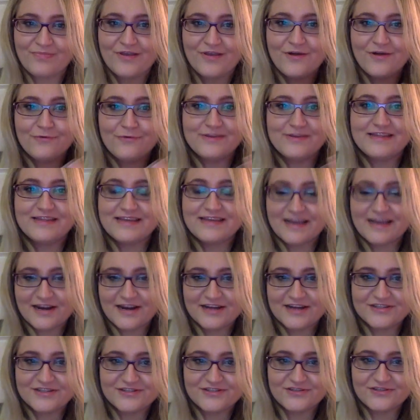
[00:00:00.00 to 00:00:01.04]
What the
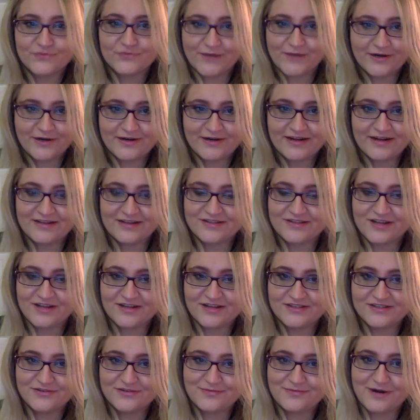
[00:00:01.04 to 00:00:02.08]
character is wearing is
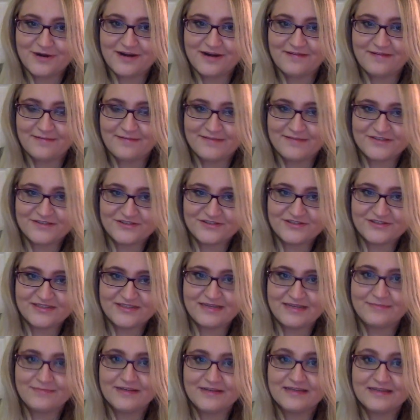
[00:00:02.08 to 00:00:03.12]
also part of the mise-en-scene
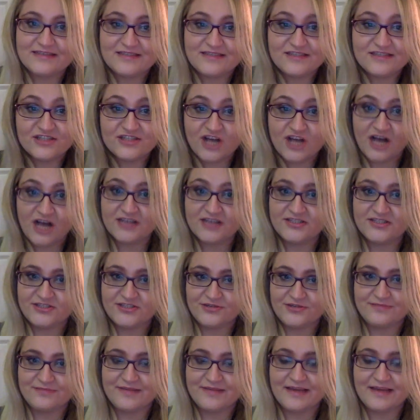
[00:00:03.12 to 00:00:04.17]
because it's
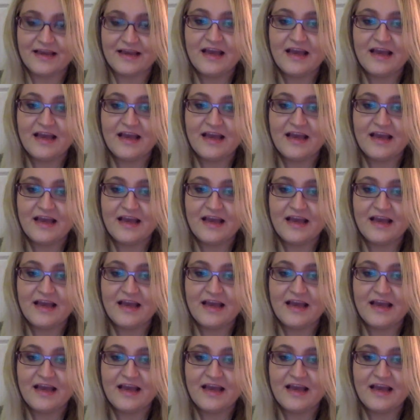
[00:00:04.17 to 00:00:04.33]
costuming.